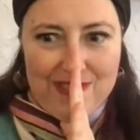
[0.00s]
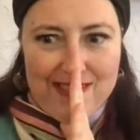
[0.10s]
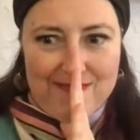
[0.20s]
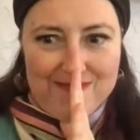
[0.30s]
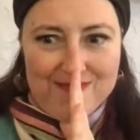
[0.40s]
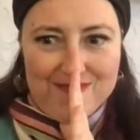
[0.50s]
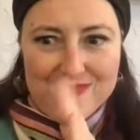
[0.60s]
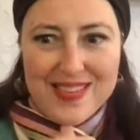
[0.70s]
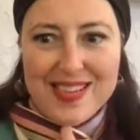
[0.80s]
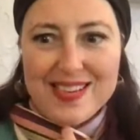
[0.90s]
All right.
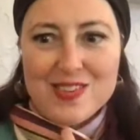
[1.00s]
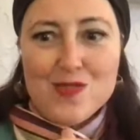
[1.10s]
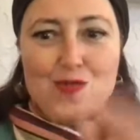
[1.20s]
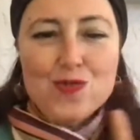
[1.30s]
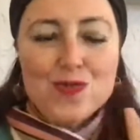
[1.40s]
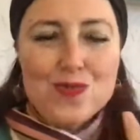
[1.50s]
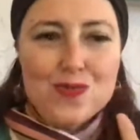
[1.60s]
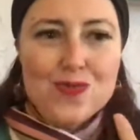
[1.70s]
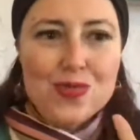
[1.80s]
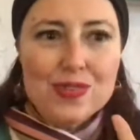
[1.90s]

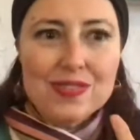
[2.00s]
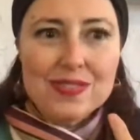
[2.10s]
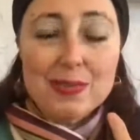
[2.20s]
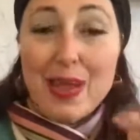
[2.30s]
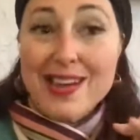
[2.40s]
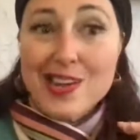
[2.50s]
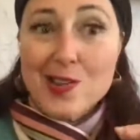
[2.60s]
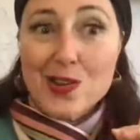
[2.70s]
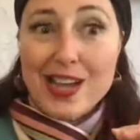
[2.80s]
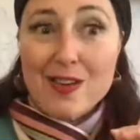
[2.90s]
You,
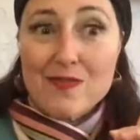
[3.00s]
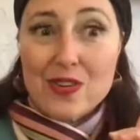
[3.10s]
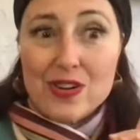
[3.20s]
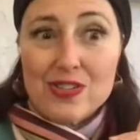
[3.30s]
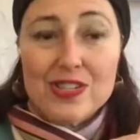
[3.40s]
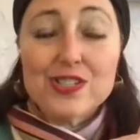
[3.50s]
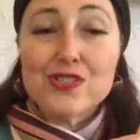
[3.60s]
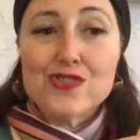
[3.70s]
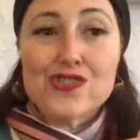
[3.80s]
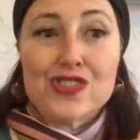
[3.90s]
depending on how far along in
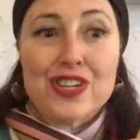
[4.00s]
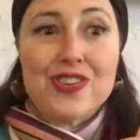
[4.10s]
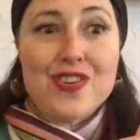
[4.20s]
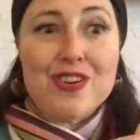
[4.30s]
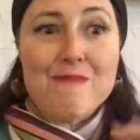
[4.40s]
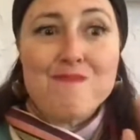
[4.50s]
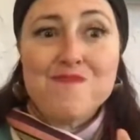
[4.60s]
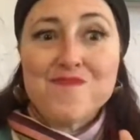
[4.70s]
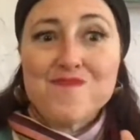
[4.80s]
your journey are,